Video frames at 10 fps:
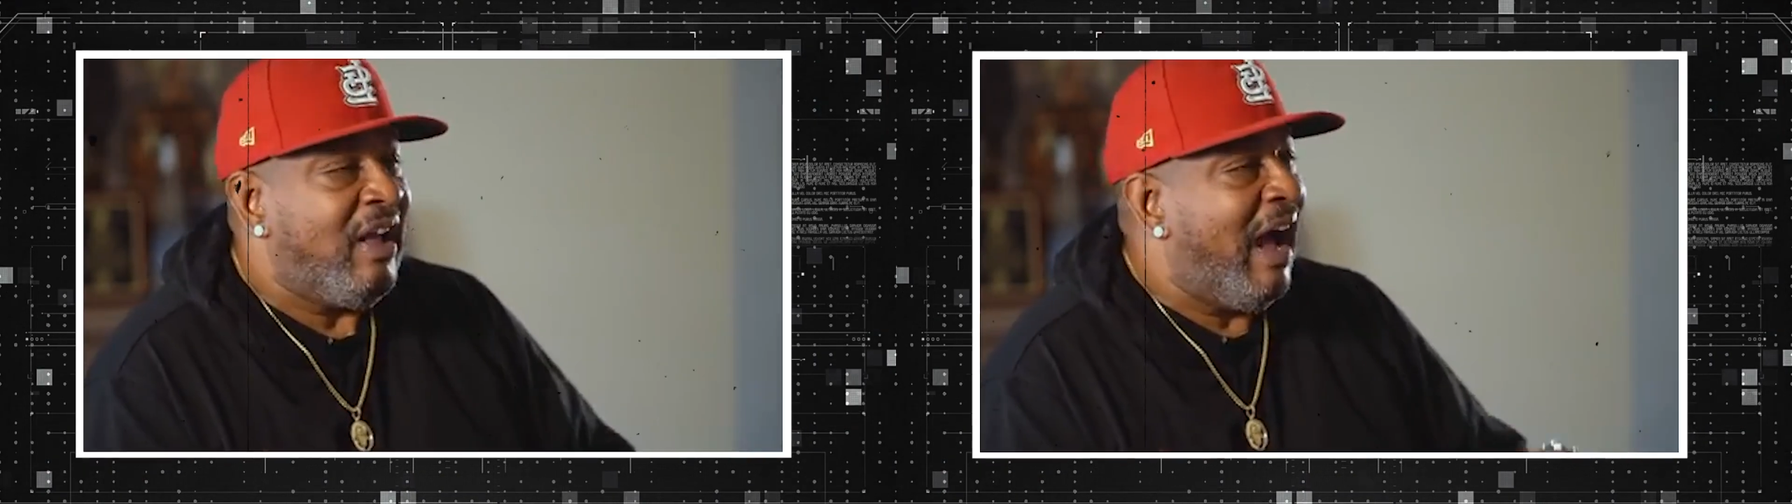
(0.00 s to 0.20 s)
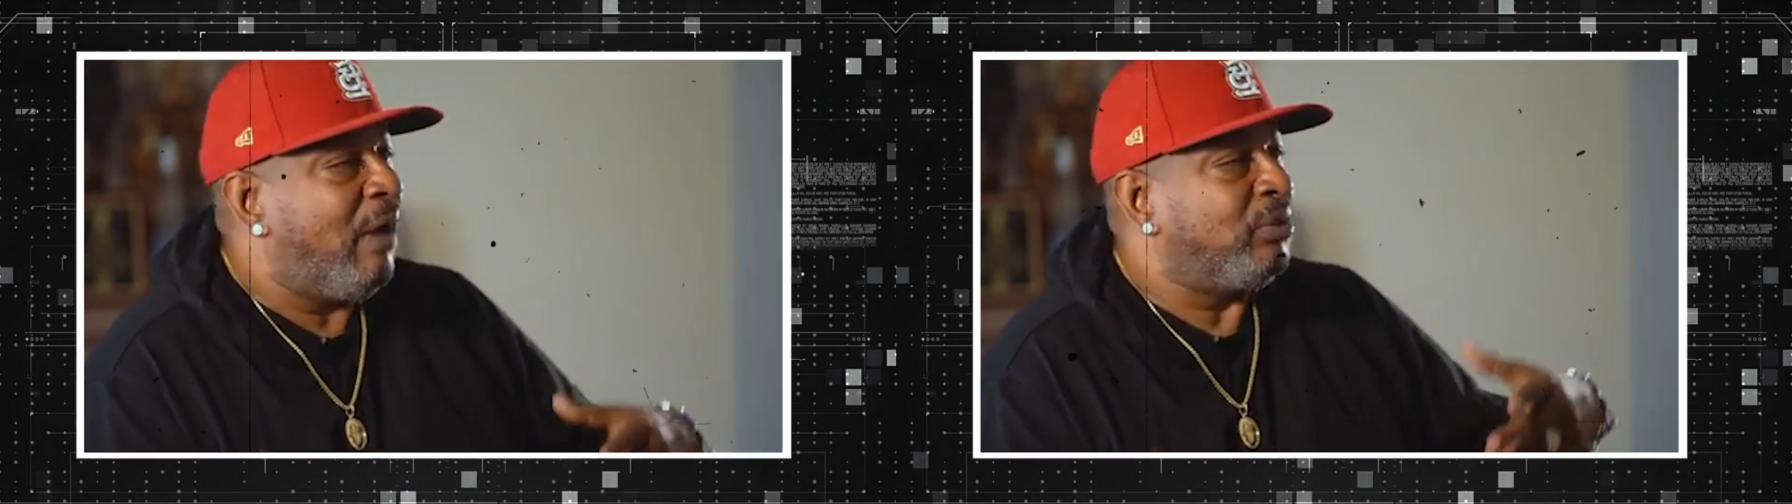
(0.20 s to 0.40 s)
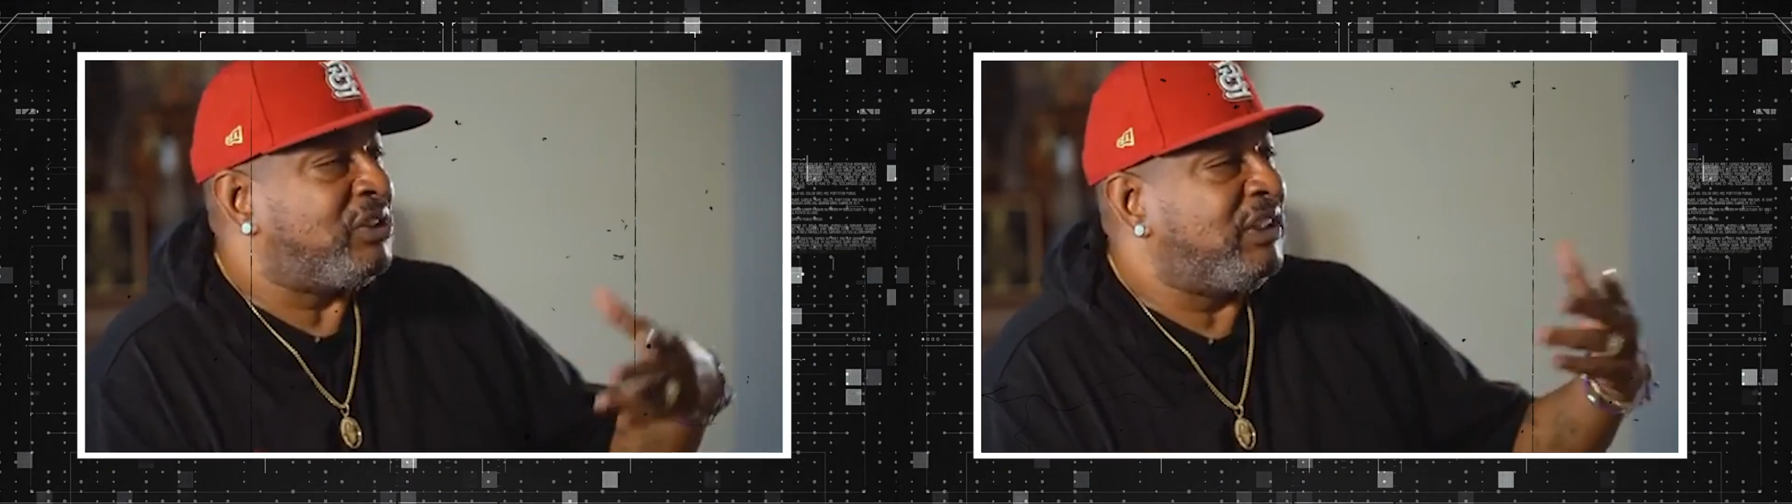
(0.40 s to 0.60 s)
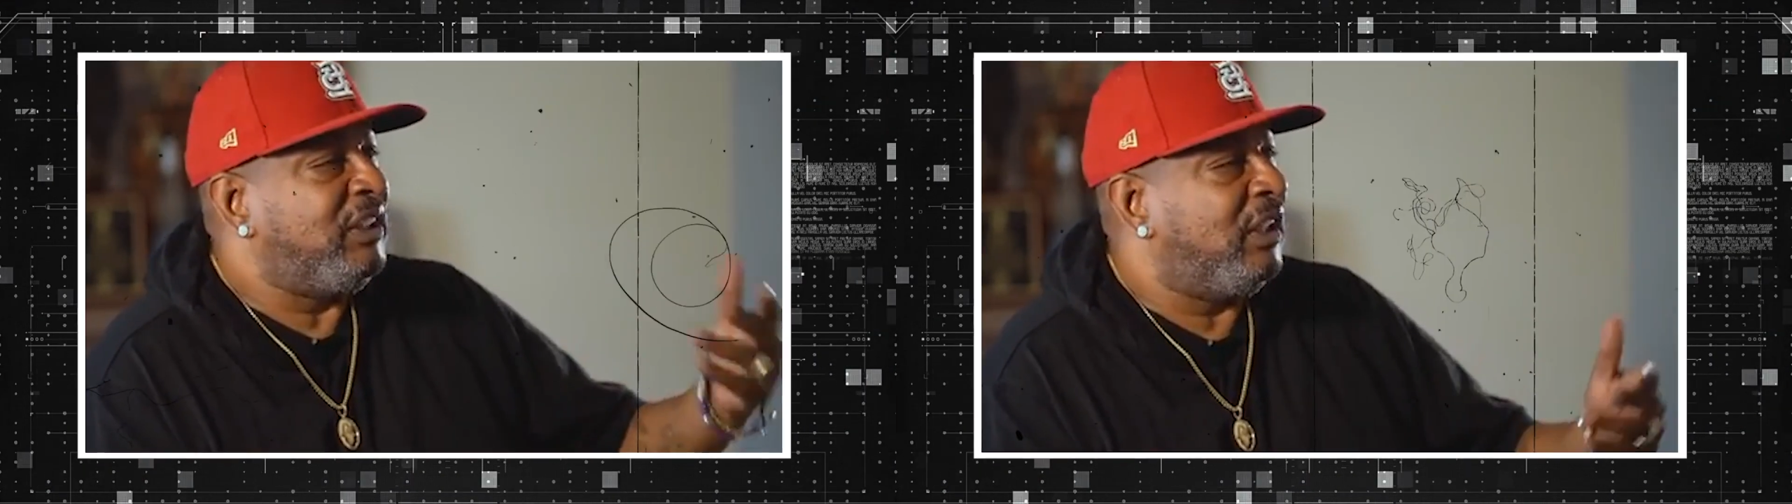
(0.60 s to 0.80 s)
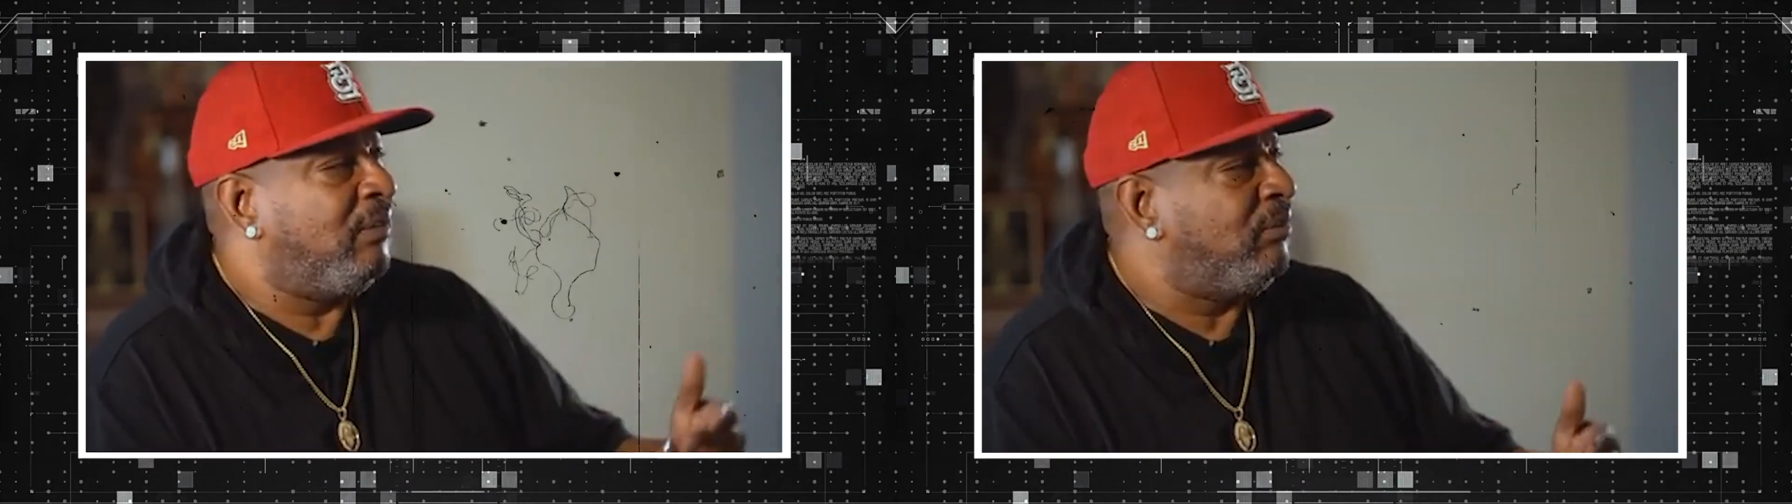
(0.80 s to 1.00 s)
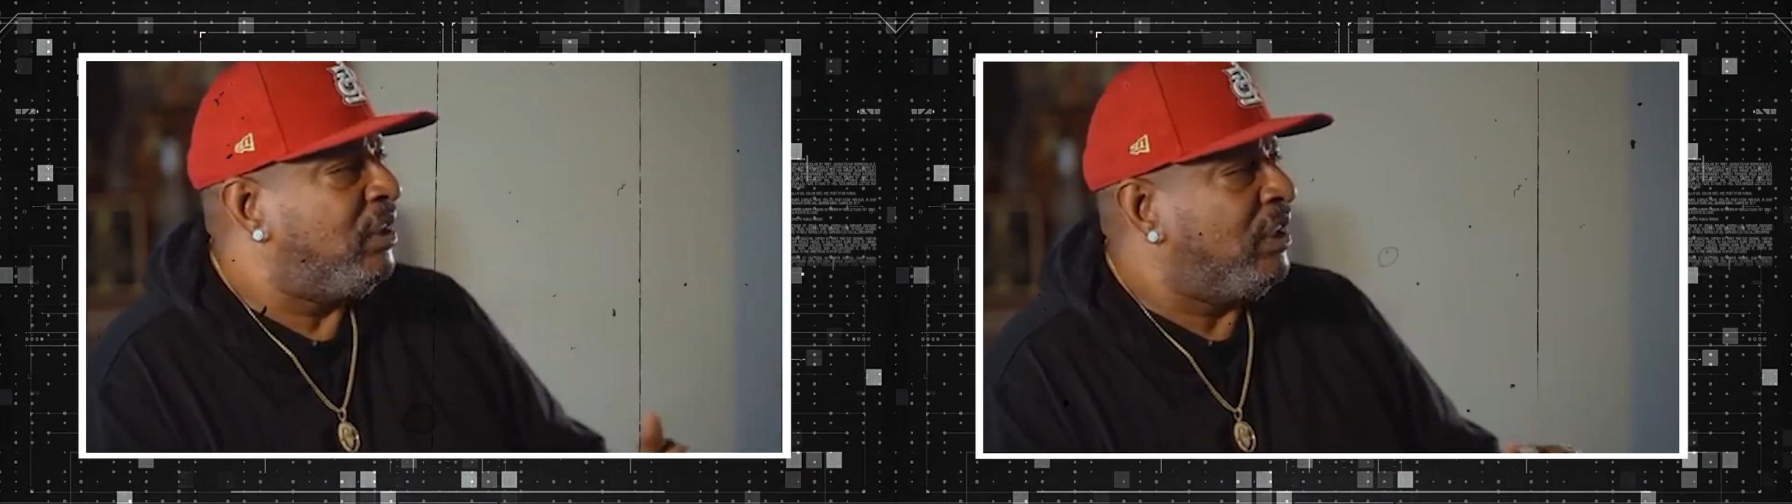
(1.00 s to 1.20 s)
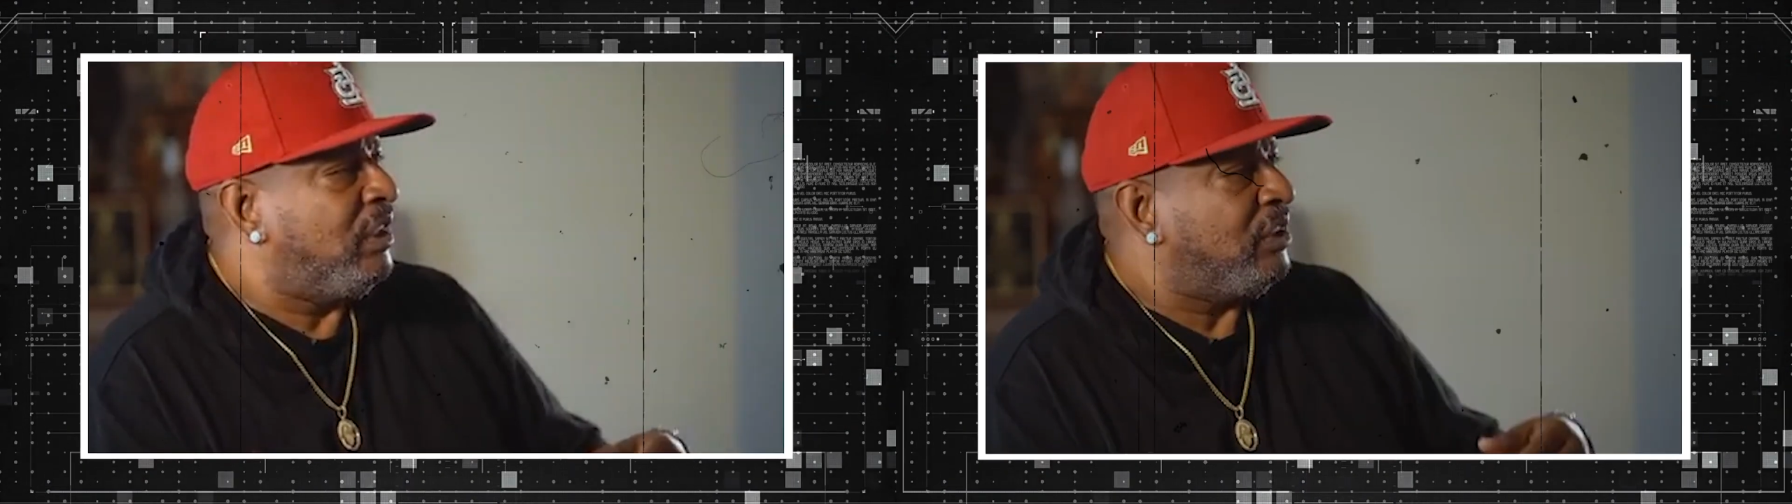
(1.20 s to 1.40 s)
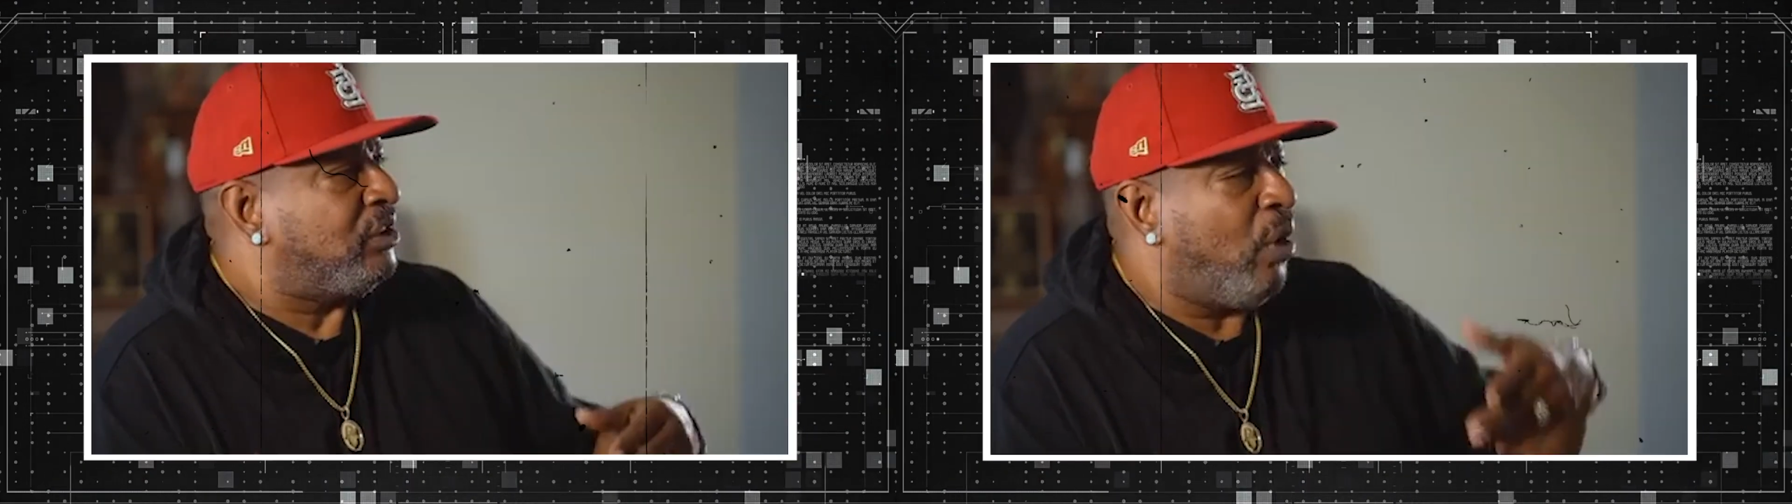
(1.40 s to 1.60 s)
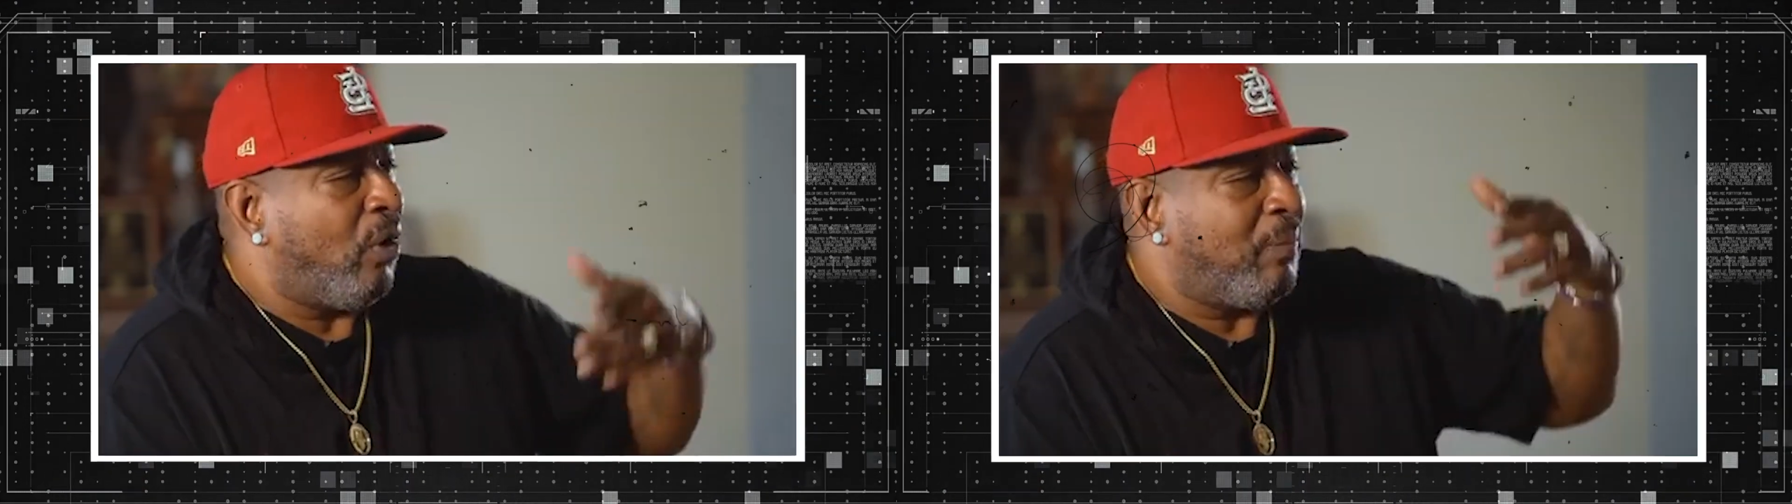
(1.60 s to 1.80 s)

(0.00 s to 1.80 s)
I would see him talk